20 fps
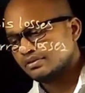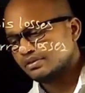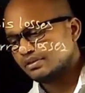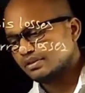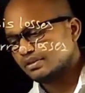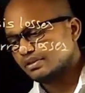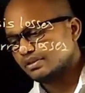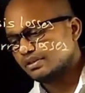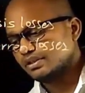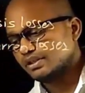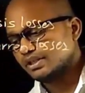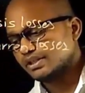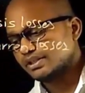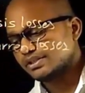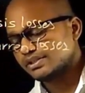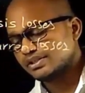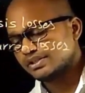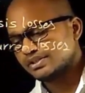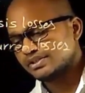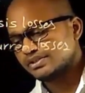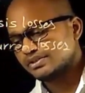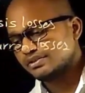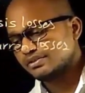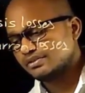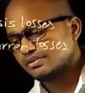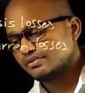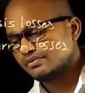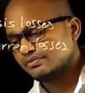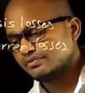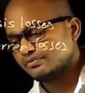and let us
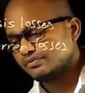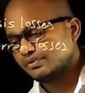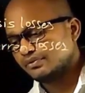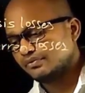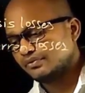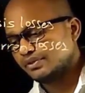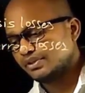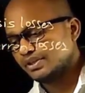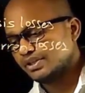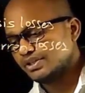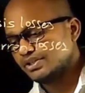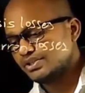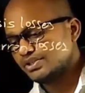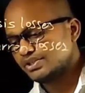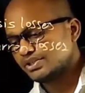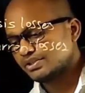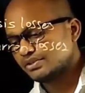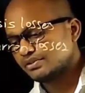consider 50 Hz